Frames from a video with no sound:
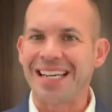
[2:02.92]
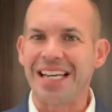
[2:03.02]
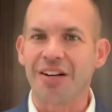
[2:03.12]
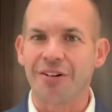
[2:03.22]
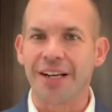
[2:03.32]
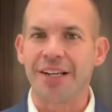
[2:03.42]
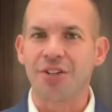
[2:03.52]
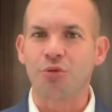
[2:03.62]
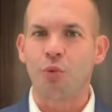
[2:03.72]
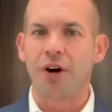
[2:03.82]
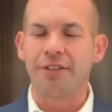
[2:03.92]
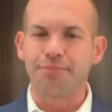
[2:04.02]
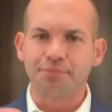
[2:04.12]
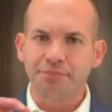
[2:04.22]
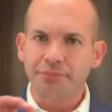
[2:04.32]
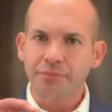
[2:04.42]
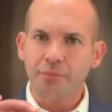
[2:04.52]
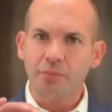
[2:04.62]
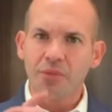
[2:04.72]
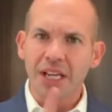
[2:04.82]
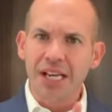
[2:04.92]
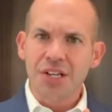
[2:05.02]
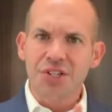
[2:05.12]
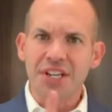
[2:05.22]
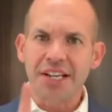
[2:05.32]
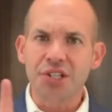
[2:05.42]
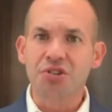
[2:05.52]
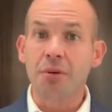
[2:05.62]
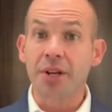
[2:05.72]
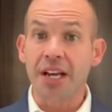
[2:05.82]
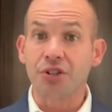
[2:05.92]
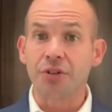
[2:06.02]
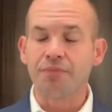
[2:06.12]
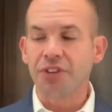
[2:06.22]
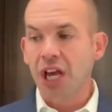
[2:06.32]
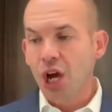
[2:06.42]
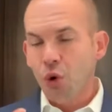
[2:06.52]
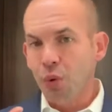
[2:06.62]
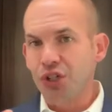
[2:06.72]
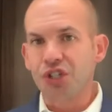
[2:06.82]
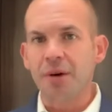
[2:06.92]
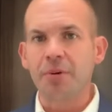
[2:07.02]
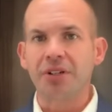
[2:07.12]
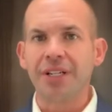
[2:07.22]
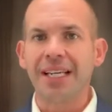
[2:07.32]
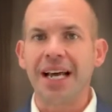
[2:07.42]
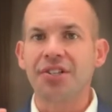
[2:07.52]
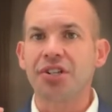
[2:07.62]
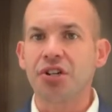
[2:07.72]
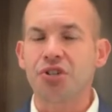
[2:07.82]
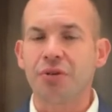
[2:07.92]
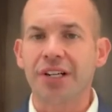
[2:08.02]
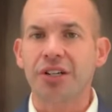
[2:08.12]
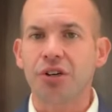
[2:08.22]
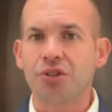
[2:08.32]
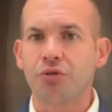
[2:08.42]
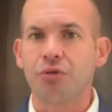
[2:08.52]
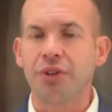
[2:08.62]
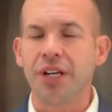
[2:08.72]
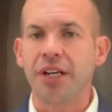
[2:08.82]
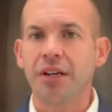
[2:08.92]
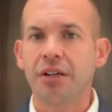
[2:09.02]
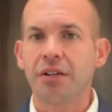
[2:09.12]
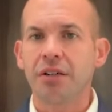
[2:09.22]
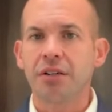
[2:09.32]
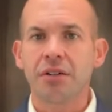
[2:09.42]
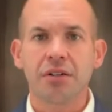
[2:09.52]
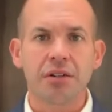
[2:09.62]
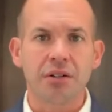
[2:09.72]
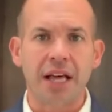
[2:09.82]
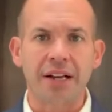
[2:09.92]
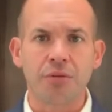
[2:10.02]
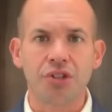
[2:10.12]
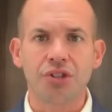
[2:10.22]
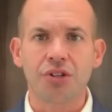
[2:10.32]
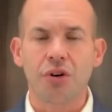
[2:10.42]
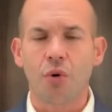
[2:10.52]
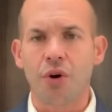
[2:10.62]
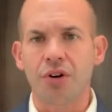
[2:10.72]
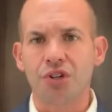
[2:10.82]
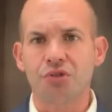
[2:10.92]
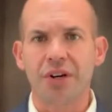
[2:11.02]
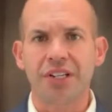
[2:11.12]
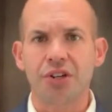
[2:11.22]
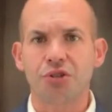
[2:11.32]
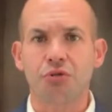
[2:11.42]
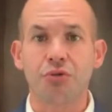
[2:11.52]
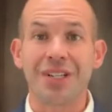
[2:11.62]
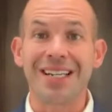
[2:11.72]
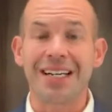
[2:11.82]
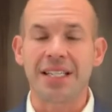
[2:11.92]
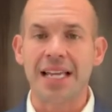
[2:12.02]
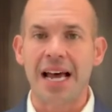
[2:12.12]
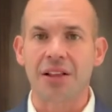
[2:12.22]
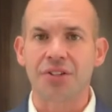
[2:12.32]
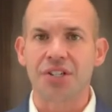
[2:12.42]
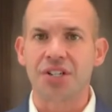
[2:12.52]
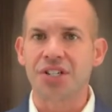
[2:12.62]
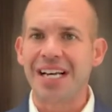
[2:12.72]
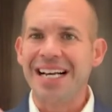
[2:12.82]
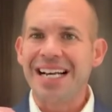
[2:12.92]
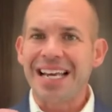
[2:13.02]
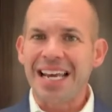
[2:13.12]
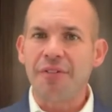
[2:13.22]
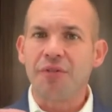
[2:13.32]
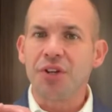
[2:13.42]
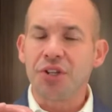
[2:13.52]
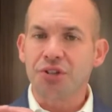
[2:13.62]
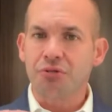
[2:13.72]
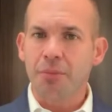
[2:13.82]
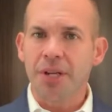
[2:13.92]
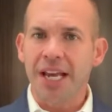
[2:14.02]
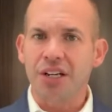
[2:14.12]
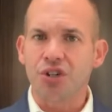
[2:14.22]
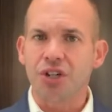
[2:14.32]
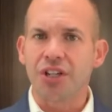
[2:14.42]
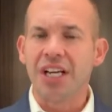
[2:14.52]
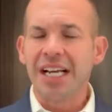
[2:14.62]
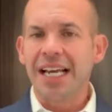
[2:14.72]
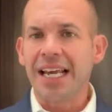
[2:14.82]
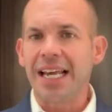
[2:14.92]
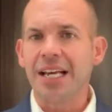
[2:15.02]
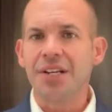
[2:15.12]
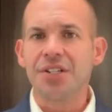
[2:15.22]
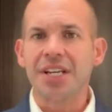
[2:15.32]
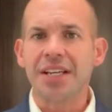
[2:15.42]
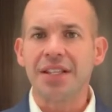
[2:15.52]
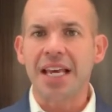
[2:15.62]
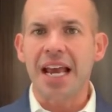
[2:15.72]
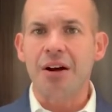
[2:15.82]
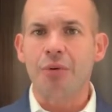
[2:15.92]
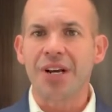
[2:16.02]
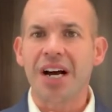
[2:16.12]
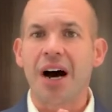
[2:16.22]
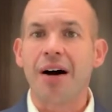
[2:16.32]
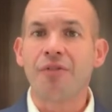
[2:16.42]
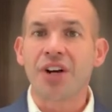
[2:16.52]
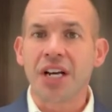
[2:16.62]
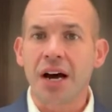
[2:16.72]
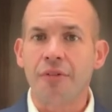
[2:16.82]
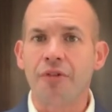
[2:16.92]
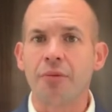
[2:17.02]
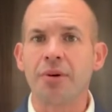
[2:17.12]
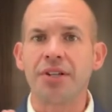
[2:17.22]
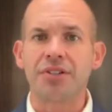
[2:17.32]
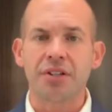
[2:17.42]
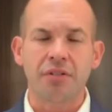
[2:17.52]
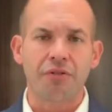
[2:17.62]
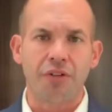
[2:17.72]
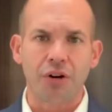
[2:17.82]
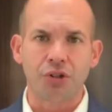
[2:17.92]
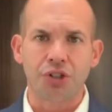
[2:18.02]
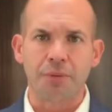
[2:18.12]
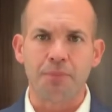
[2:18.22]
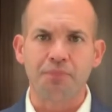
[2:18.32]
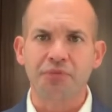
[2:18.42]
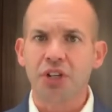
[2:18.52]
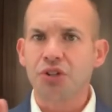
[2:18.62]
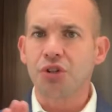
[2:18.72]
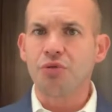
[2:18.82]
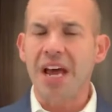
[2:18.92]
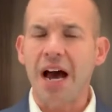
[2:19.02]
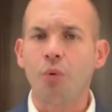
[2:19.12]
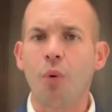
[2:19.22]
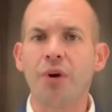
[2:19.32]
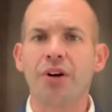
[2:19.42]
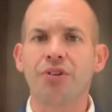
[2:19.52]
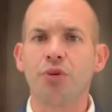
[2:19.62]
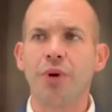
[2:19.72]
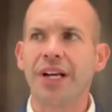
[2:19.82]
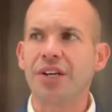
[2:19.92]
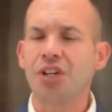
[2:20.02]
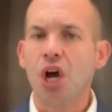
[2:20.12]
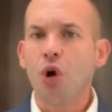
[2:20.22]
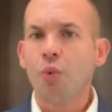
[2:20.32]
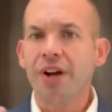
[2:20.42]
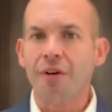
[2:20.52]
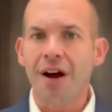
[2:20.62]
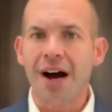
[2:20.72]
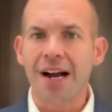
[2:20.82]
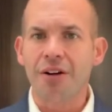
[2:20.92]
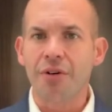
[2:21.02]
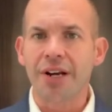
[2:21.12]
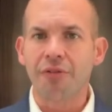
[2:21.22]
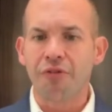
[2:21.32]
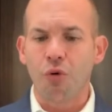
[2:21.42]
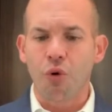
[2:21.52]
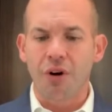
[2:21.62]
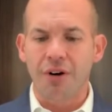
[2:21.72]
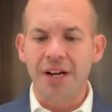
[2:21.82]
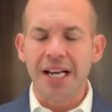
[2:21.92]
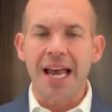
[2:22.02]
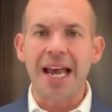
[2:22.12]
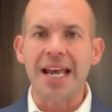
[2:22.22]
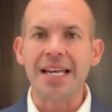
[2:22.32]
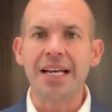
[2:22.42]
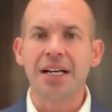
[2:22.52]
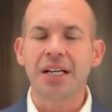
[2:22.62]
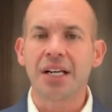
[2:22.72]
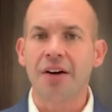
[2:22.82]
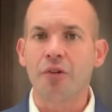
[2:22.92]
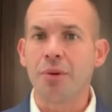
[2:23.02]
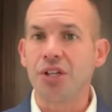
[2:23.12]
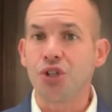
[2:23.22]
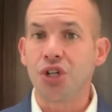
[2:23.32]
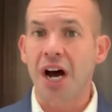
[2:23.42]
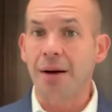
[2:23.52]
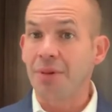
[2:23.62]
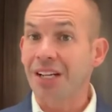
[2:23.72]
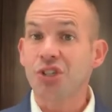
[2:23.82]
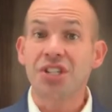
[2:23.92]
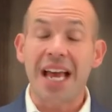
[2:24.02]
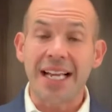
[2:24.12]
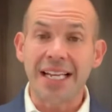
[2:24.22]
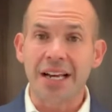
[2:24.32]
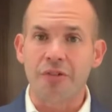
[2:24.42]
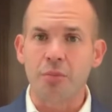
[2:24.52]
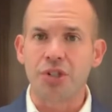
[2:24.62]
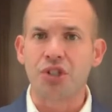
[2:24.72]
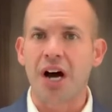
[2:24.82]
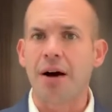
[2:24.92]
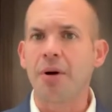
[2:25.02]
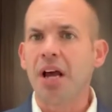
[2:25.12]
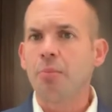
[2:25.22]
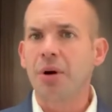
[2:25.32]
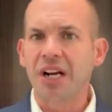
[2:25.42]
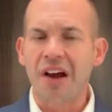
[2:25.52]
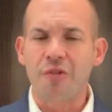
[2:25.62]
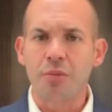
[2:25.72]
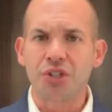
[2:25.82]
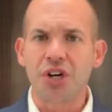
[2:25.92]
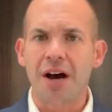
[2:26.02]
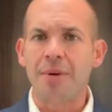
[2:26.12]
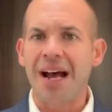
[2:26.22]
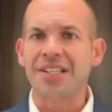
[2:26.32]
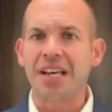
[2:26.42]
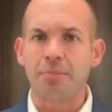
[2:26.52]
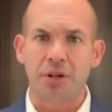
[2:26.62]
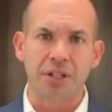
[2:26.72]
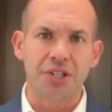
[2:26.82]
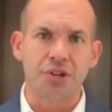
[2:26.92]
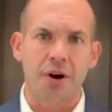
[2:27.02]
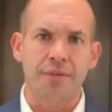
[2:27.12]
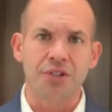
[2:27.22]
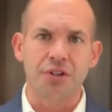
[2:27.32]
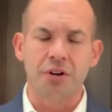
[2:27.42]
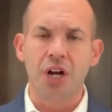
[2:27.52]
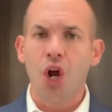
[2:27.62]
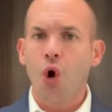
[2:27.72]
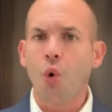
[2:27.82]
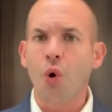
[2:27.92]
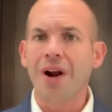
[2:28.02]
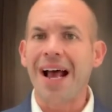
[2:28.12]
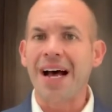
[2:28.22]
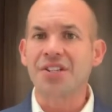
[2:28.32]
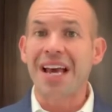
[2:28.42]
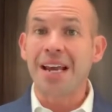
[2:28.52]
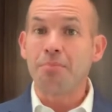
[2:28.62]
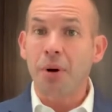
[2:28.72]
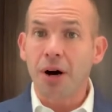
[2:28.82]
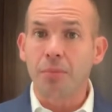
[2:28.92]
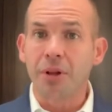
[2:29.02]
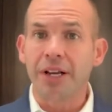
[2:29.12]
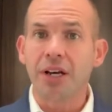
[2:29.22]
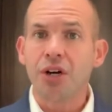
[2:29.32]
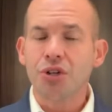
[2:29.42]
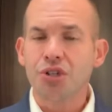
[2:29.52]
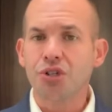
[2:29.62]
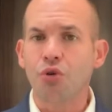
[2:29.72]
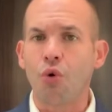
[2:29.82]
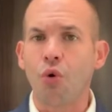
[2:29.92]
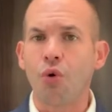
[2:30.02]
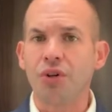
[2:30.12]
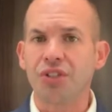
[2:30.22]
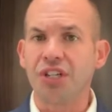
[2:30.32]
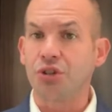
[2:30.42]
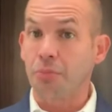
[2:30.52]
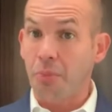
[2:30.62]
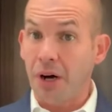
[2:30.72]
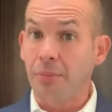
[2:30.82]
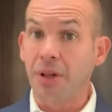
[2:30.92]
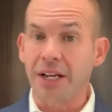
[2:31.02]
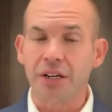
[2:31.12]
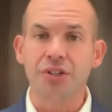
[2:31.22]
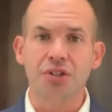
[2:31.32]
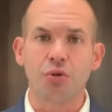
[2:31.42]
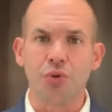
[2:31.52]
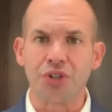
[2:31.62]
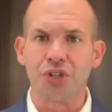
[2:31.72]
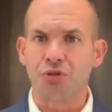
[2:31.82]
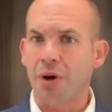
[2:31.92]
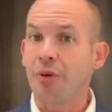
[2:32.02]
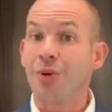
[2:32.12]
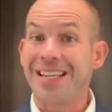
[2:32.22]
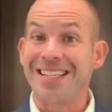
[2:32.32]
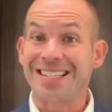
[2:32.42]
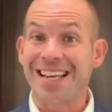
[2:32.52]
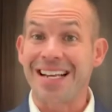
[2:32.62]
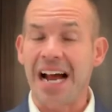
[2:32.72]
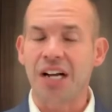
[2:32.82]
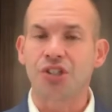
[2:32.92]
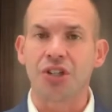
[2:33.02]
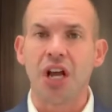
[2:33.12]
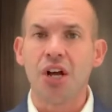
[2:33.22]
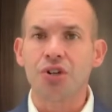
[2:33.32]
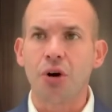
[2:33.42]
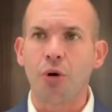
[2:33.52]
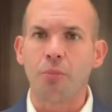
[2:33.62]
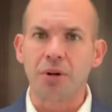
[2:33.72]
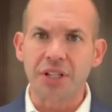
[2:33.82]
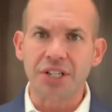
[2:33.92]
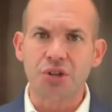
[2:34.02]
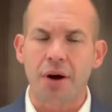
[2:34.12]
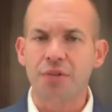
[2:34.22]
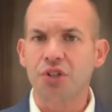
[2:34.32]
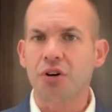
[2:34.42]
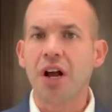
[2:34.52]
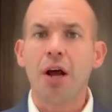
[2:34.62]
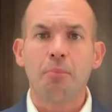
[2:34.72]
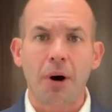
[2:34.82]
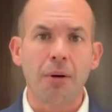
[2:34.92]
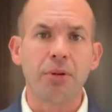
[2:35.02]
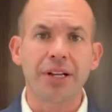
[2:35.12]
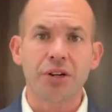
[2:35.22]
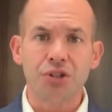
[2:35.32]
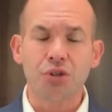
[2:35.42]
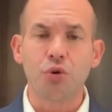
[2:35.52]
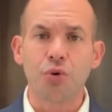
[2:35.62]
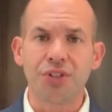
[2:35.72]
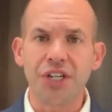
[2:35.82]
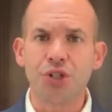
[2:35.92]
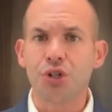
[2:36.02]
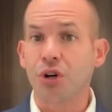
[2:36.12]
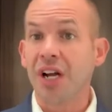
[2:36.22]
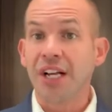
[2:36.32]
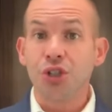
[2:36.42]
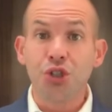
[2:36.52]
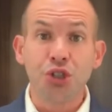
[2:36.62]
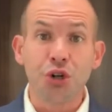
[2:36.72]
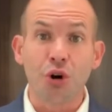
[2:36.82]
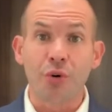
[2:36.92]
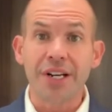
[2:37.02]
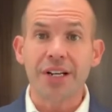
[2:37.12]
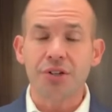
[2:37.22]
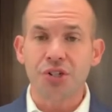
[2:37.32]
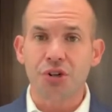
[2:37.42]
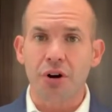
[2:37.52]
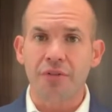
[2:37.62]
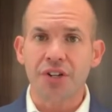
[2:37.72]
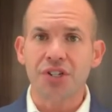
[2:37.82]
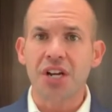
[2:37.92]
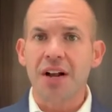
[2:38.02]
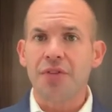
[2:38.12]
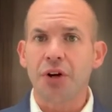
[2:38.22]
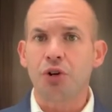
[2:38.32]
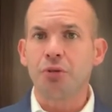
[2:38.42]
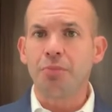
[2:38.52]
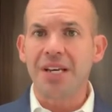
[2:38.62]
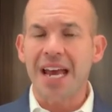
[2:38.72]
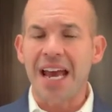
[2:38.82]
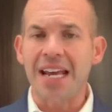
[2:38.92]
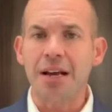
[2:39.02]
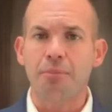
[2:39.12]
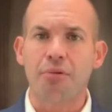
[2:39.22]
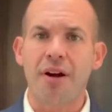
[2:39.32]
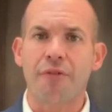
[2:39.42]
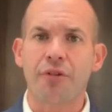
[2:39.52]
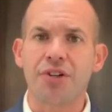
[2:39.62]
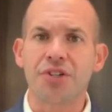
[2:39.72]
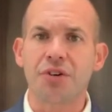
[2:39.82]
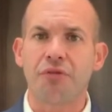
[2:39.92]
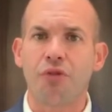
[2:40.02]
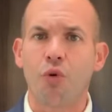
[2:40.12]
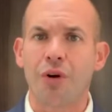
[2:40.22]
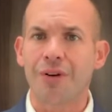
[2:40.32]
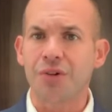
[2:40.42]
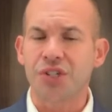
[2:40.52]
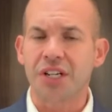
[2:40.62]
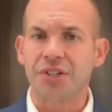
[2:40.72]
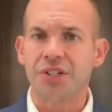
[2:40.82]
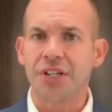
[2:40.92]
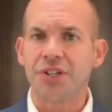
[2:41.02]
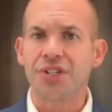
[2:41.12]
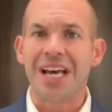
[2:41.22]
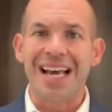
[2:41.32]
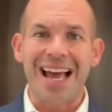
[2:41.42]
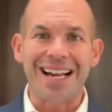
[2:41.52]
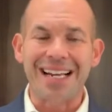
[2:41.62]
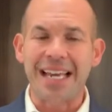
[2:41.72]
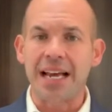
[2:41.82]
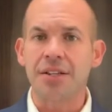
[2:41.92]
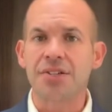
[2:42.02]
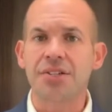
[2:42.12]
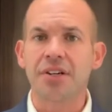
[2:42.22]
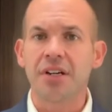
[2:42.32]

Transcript: here is one. State discrimination, which typically gets strict scrutiny language or strict scrutiny analysis, if the discrimination is in the area of government function. So now what we are doing is we are hiring for a government job, not just any government job, but a government job as a police officer or as a public school teacher, right? We need state action. So police officer, public school teacher, jury service. There could be a preference for citizens and against